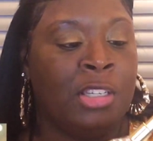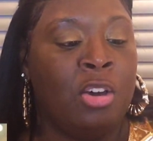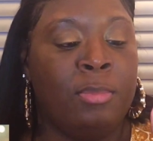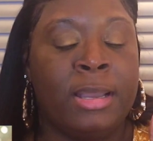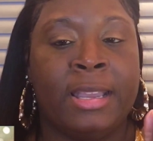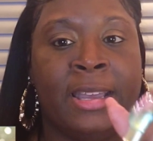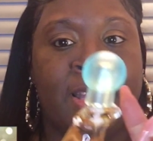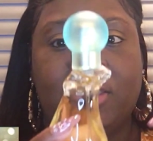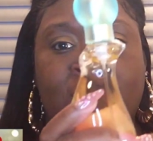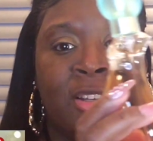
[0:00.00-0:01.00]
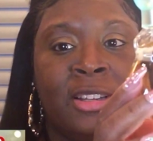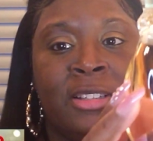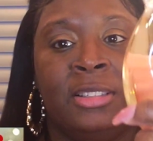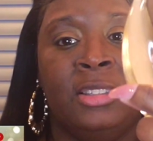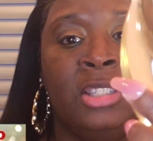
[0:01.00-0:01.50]
Oh my God, y'all.
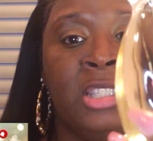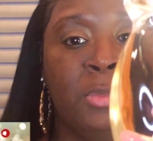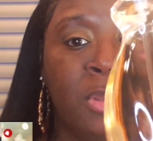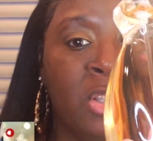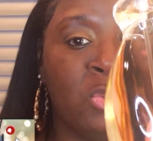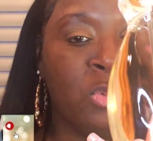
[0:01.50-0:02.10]
This smells